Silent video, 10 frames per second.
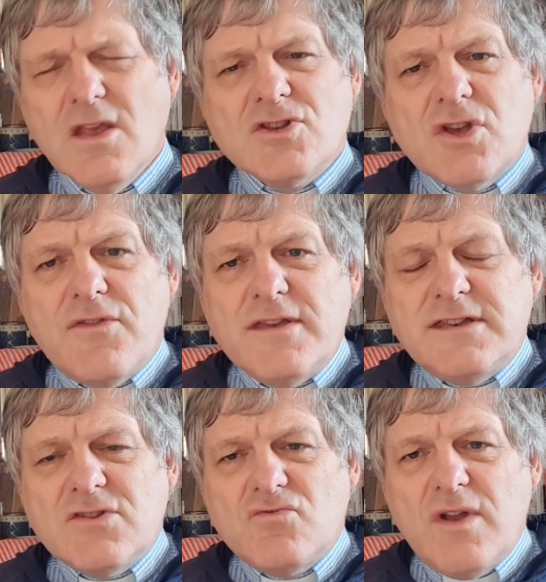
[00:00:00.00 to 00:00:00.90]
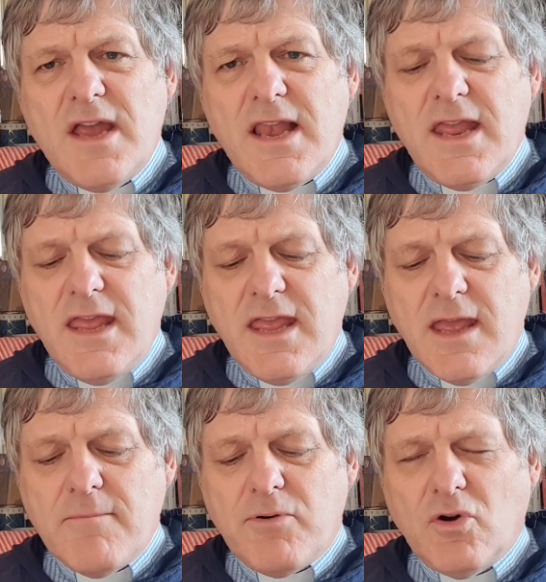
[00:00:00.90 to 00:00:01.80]
So this is really
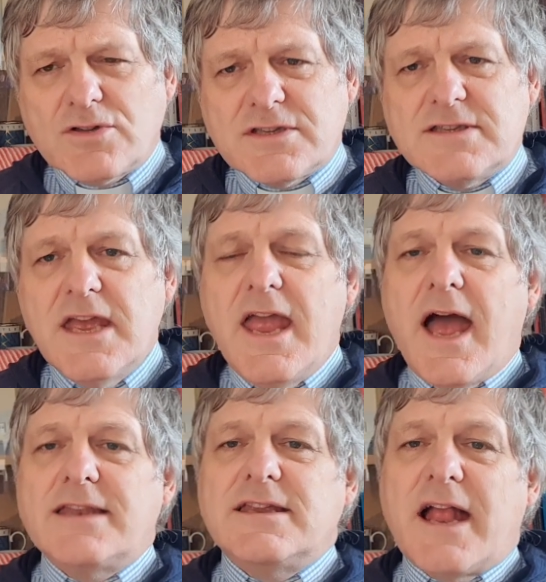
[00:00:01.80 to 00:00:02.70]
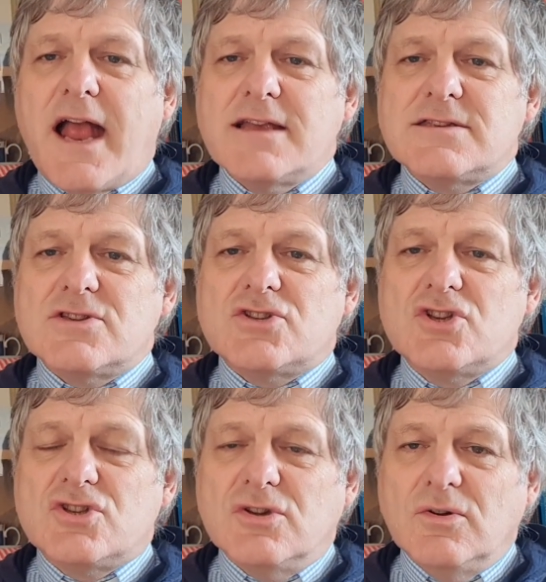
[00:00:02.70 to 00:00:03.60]
important, and it has to
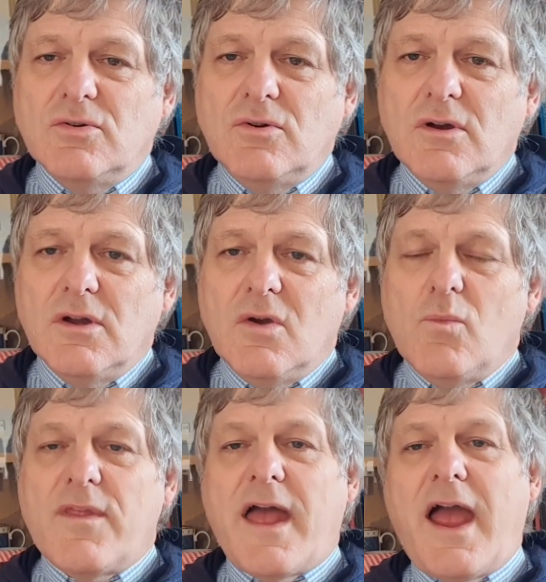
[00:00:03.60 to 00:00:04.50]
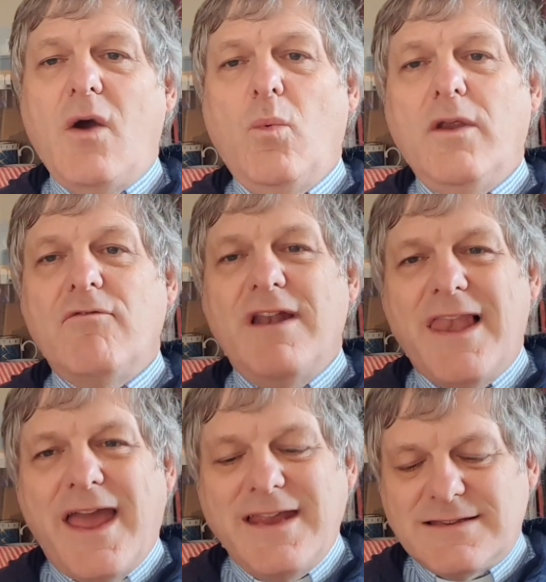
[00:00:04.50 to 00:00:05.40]
do with how we
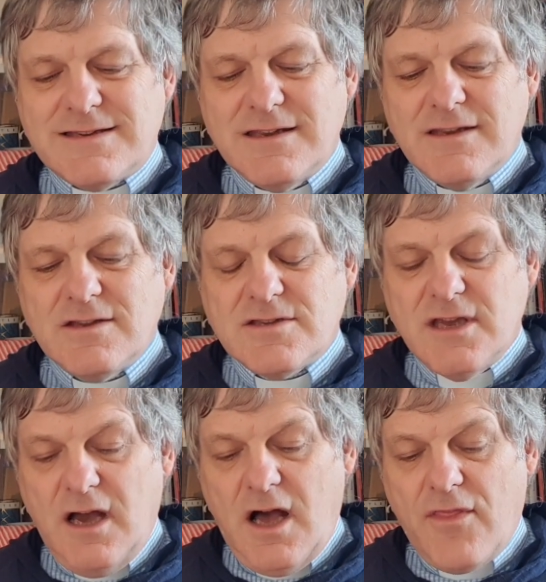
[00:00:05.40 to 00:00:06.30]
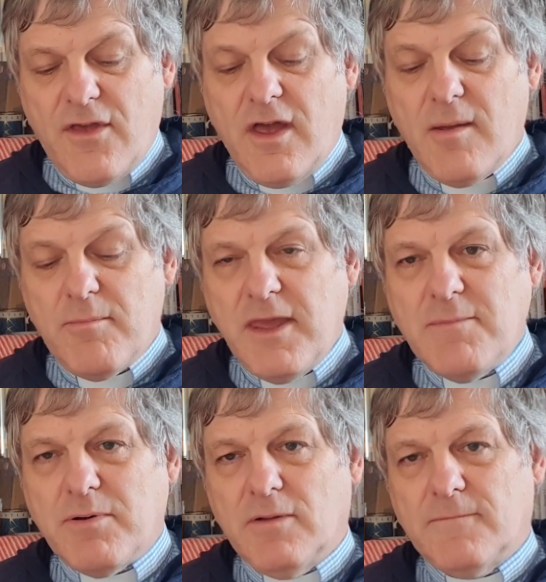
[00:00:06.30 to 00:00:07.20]
relate to other
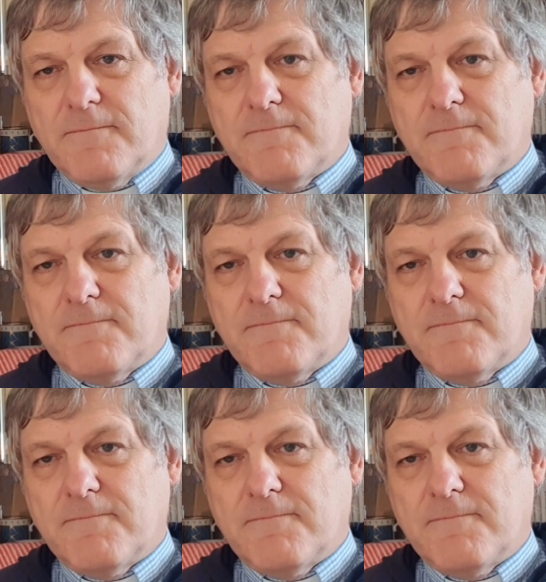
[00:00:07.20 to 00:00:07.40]
people.